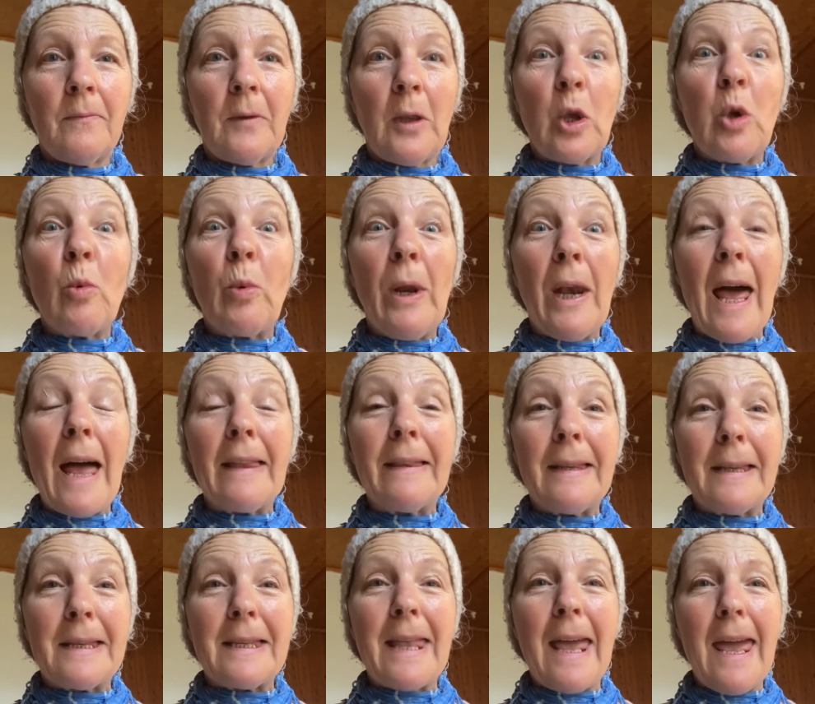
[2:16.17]
You will
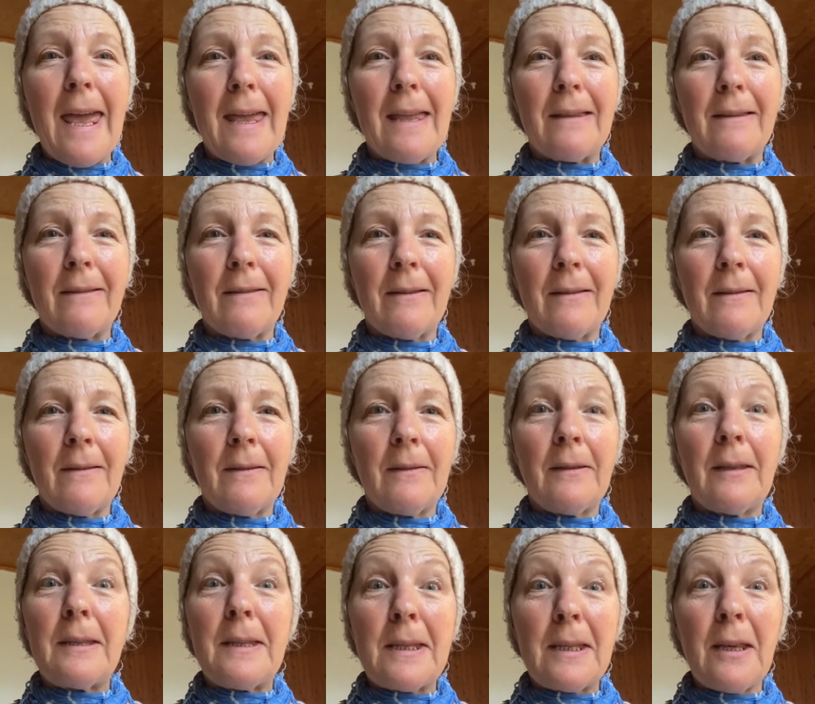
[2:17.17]
understand
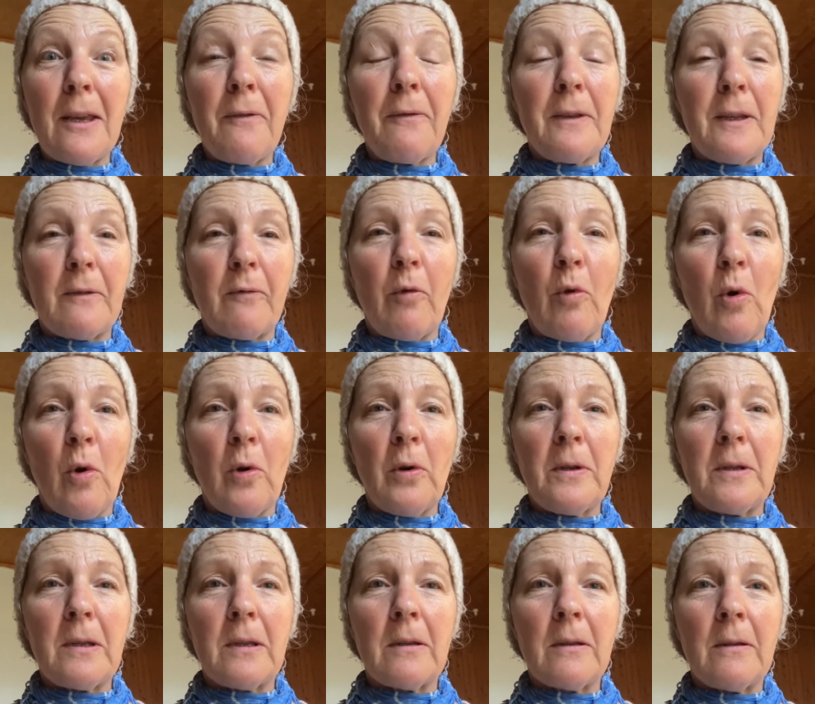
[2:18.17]
that surface
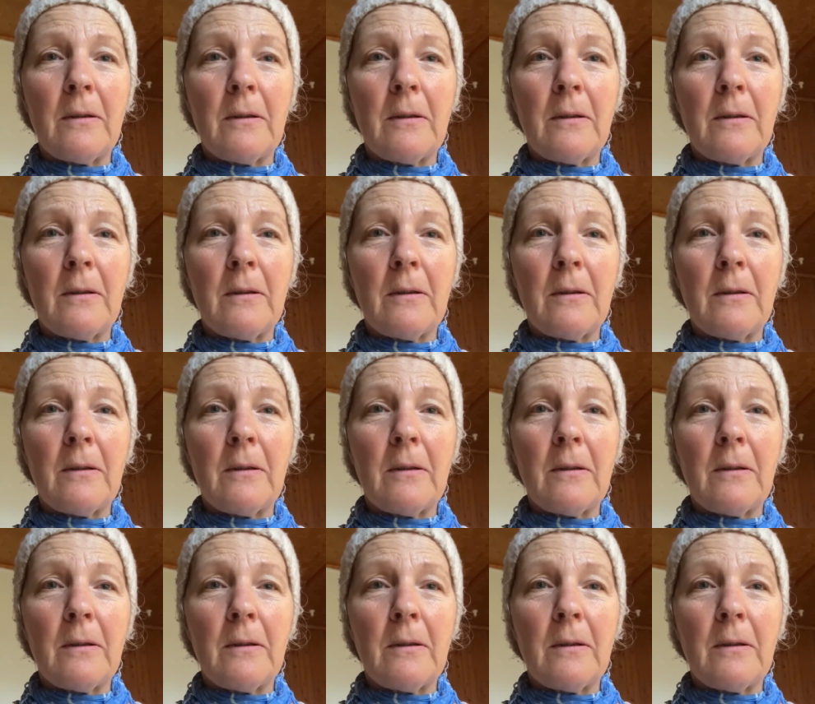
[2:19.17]
thoughts